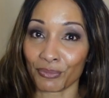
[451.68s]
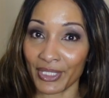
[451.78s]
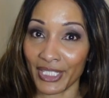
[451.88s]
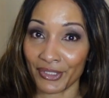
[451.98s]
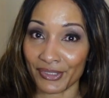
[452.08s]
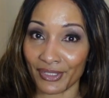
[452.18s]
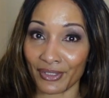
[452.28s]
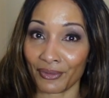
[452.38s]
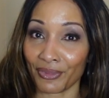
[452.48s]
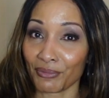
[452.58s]
three years
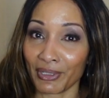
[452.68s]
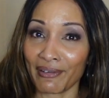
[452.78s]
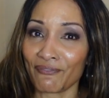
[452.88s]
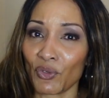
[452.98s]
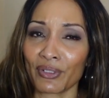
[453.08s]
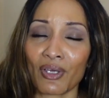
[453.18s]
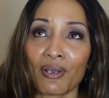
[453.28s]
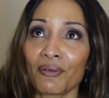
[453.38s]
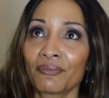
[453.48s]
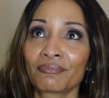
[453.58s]
ago, three, four, no,
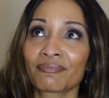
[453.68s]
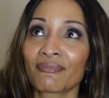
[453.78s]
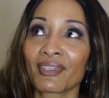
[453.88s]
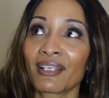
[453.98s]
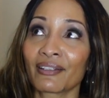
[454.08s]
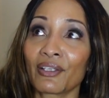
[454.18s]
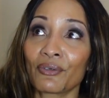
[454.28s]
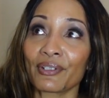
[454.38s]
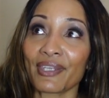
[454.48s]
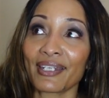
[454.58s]

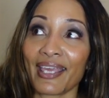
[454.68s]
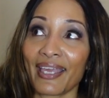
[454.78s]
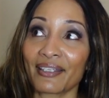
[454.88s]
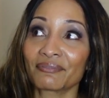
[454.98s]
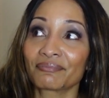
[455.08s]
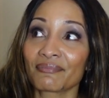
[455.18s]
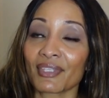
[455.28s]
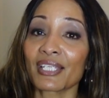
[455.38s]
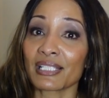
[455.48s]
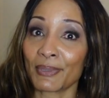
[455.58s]
longer than that.
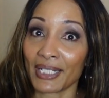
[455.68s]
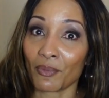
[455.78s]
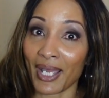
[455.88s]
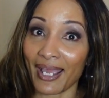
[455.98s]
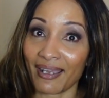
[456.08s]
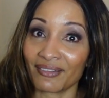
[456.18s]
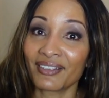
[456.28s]
It's been a while.